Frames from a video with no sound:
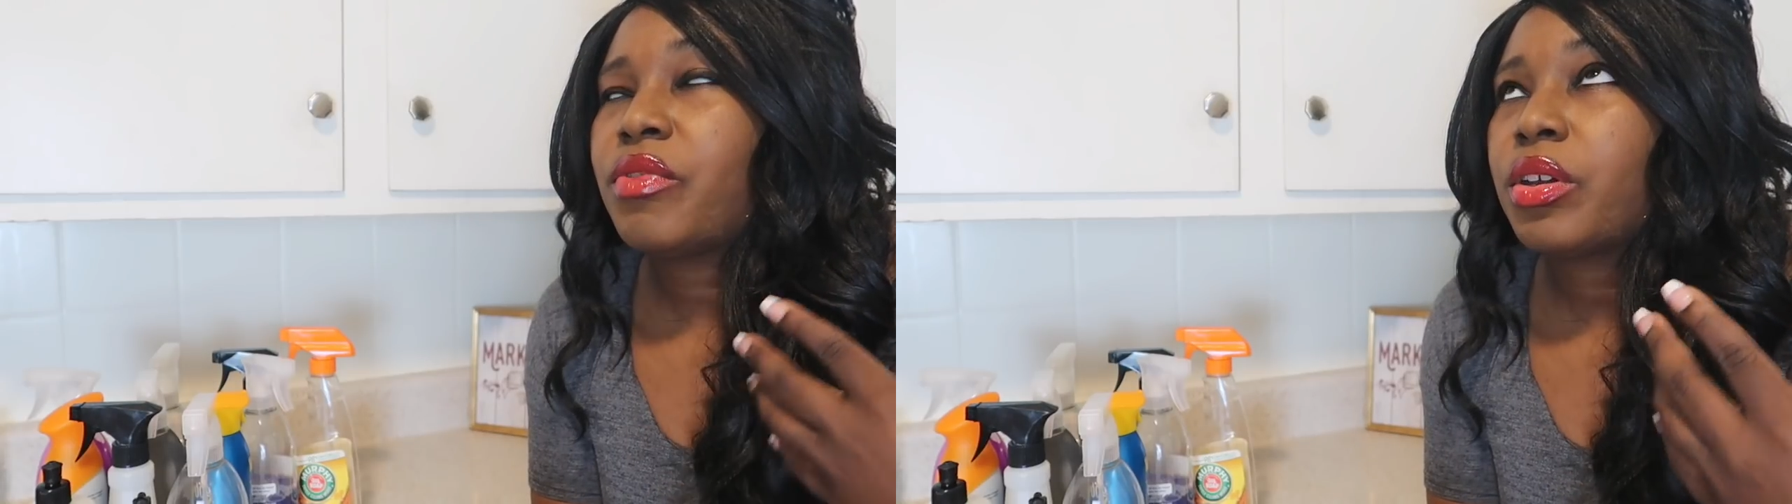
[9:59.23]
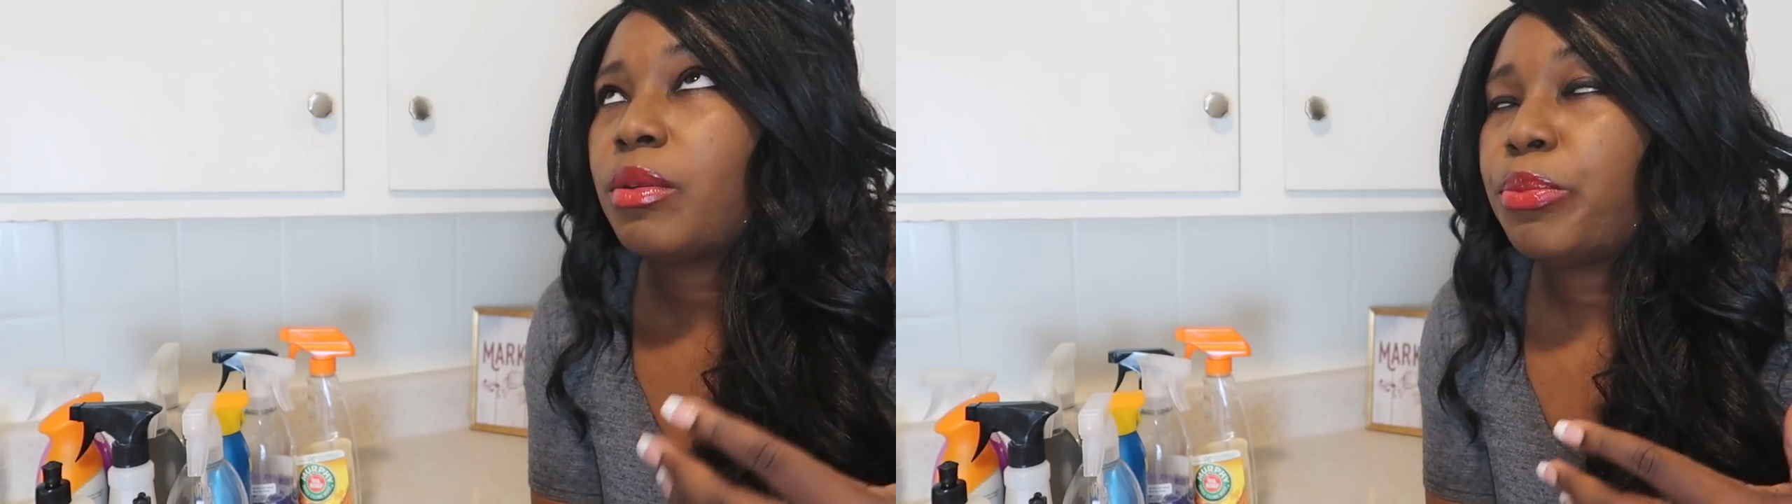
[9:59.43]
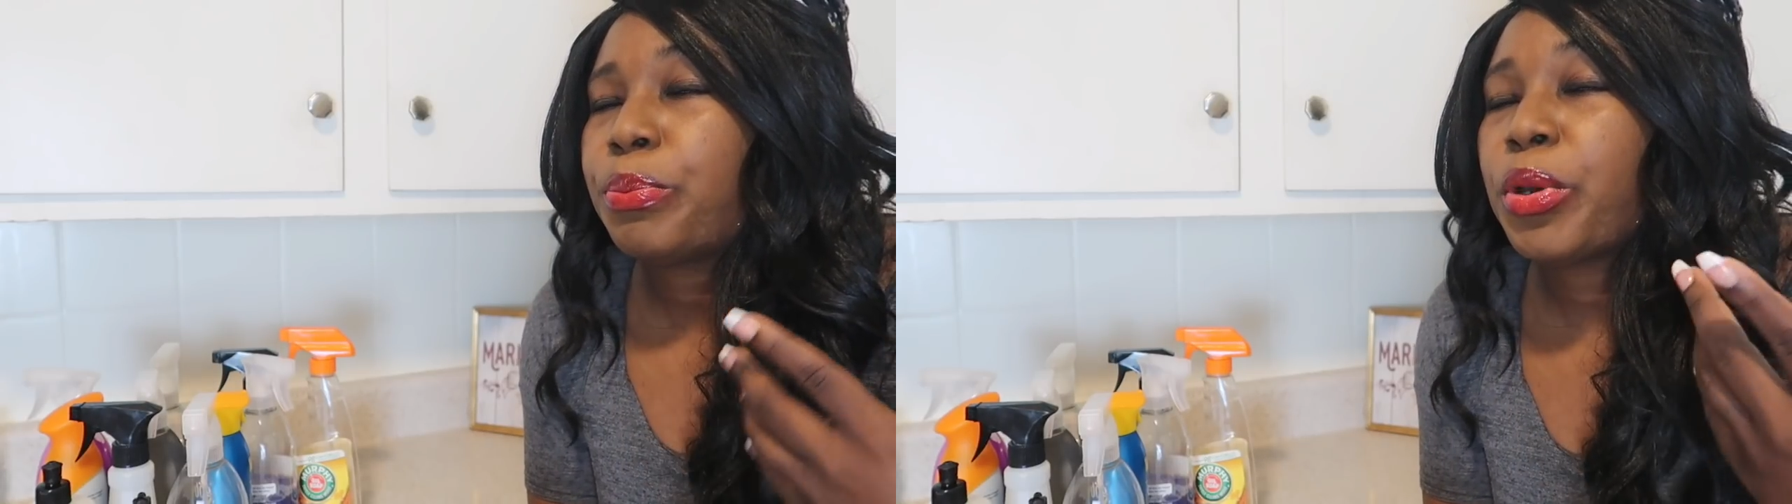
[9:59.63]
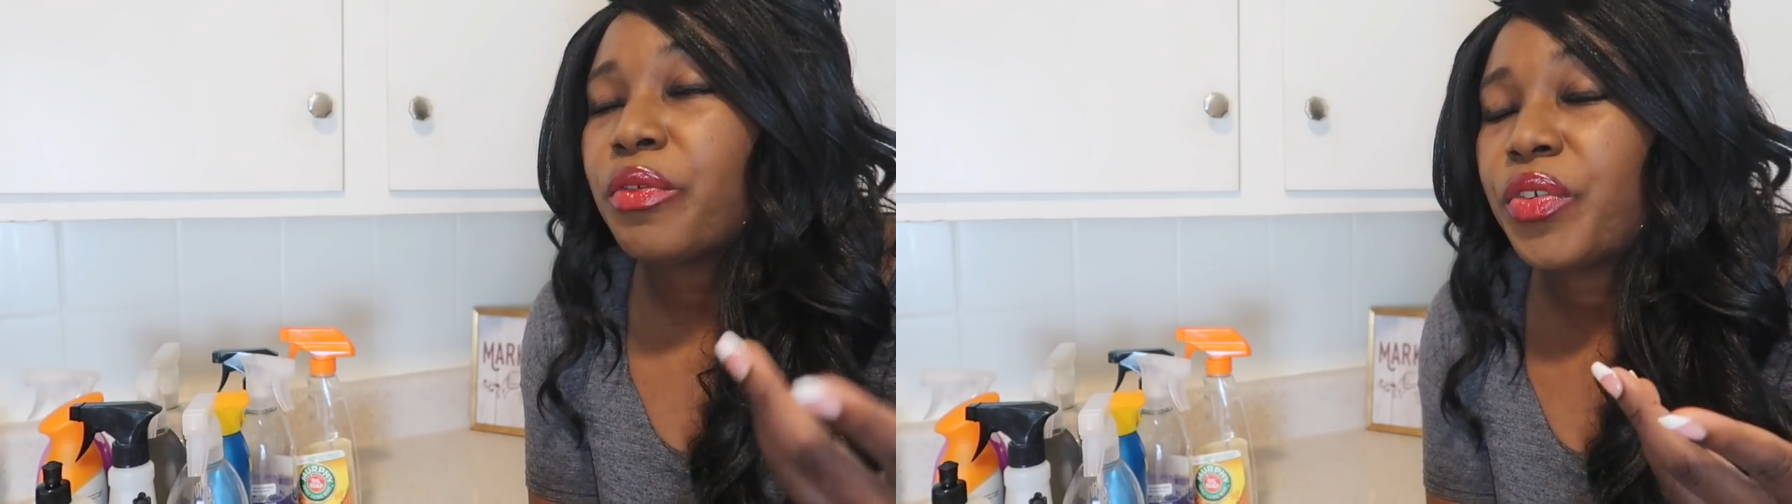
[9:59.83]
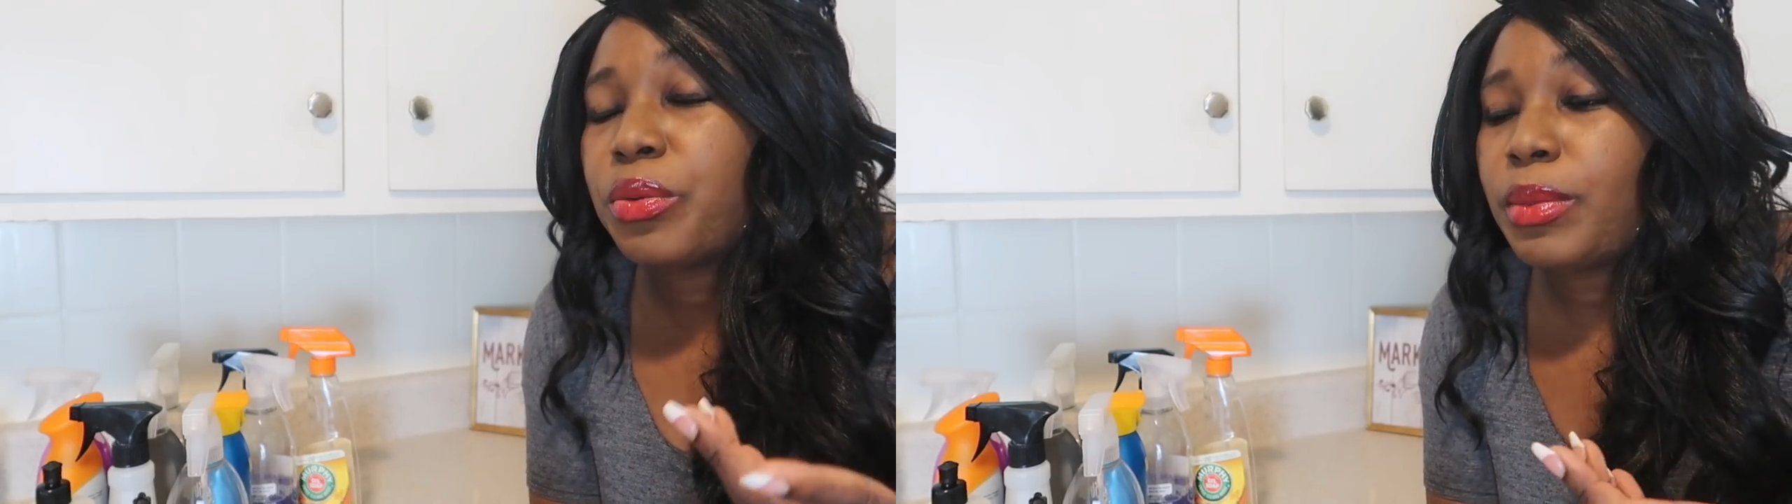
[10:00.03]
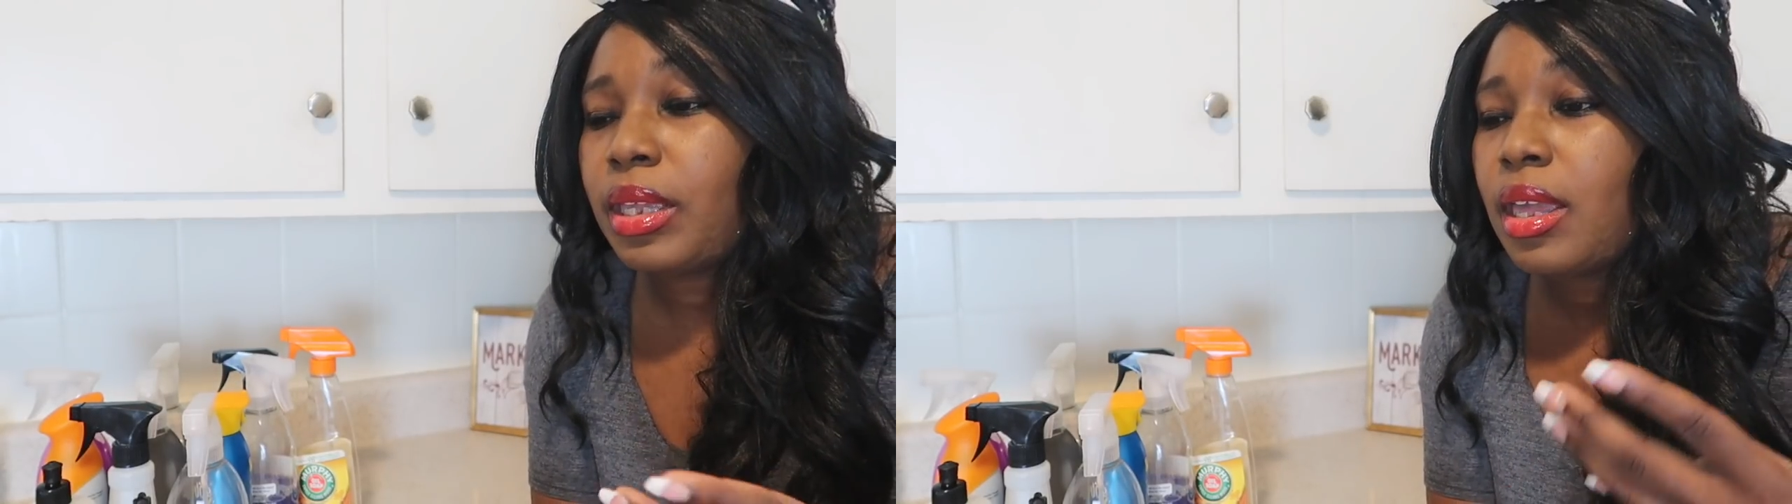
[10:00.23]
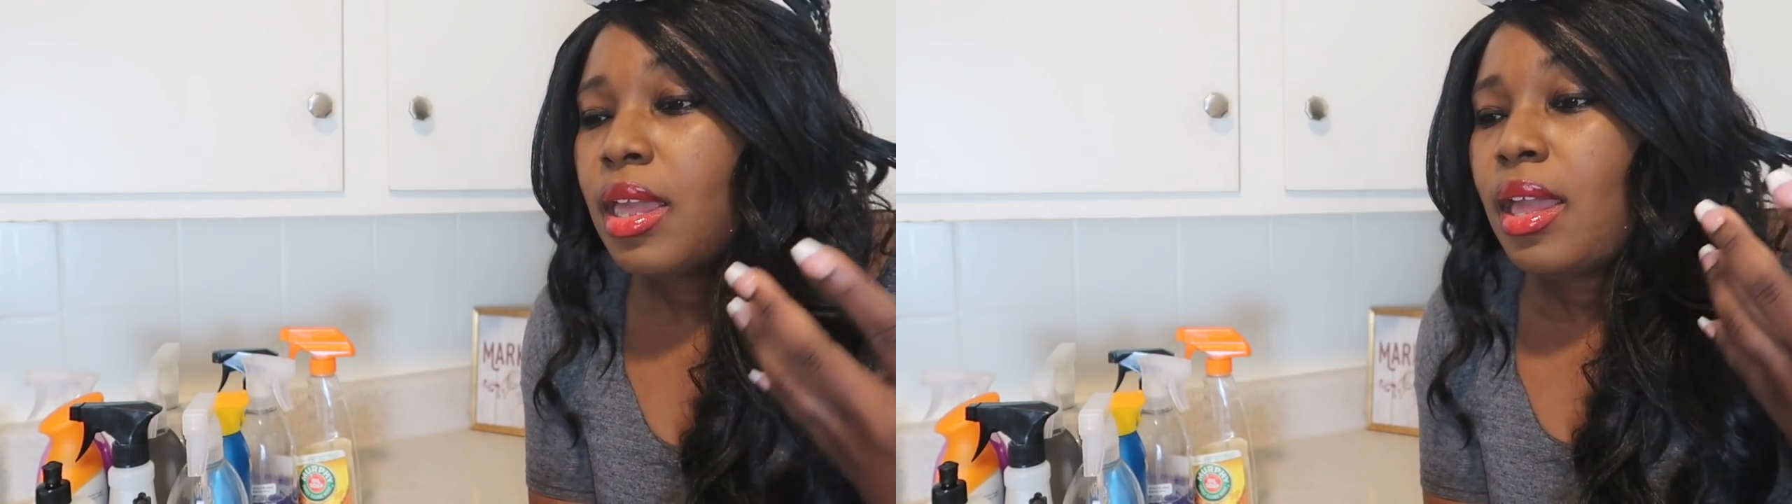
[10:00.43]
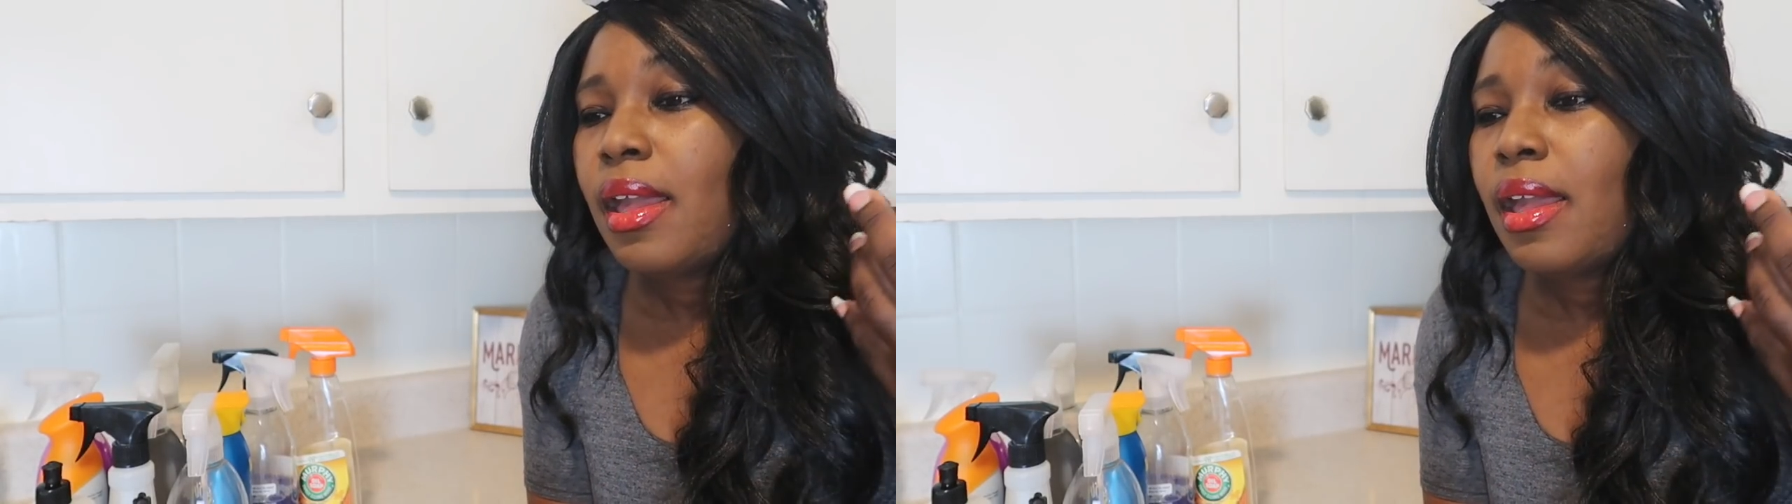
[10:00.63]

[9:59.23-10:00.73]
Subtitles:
very perfumey,